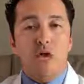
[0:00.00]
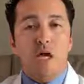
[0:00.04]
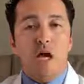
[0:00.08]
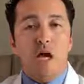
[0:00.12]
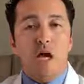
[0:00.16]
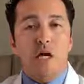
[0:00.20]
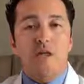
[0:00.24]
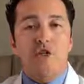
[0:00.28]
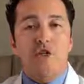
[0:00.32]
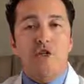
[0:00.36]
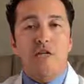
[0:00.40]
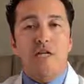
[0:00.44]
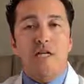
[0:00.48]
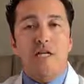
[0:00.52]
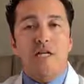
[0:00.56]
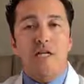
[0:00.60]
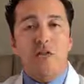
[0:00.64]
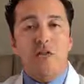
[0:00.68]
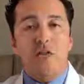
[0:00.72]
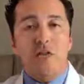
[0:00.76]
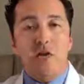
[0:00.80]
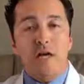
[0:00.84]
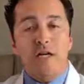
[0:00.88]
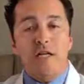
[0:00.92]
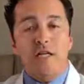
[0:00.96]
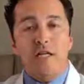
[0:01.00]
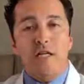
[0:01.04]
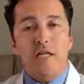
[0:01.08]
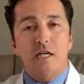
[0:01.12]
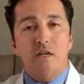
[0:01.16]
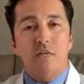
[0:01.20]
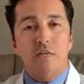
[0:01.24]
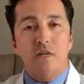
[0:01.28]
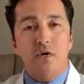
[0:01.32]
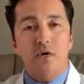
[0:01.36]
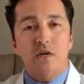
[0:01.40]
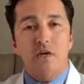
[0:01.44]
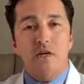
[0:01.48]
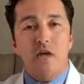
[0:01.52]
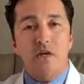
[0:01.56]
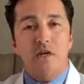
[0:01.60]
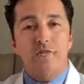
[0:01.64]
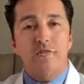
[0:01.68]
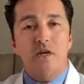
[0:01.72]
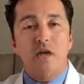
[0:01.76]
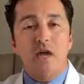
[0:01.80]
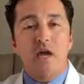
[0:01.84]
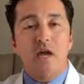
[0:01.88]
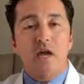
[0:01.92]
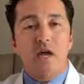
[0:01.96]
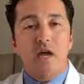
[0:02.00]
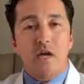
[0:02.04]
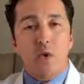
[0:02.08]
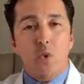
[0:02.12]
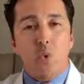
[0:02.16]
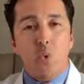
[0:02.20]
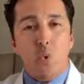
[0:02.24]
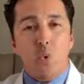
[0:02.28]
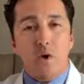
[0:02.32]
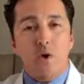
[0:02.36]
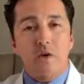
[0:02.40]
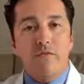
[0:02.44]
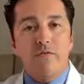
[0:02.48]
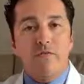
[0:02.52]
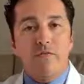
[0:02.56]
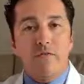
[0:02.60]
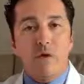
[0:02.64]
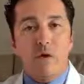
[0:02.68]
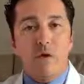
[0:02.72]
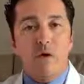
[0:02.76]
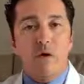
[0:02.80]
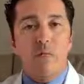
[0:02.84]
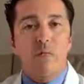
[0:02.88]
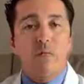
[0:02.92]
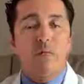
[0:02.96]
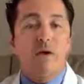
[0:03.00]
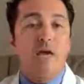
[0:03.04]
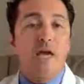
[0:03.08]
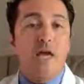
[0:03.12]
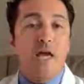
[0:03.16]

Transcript: hygiene and try to keep yourself away from